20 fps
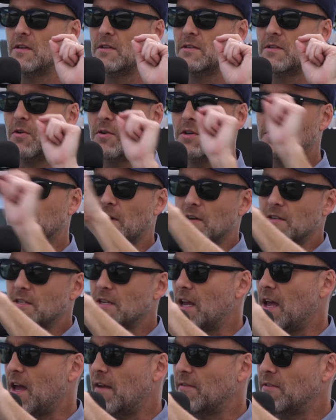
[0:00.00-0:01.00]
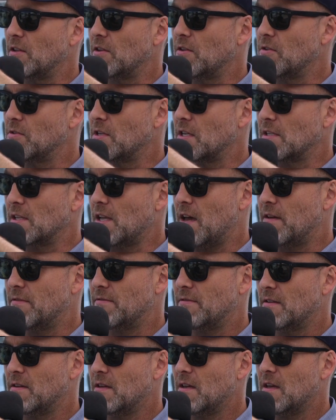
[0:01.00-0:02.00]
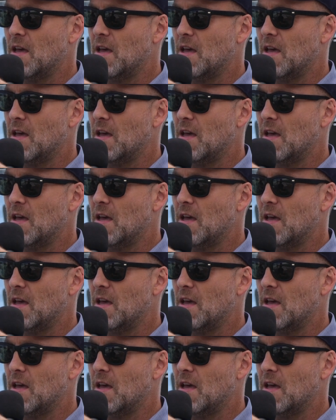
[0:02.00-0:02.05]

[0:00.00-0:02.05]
Tony Stark's going to have to lose his life.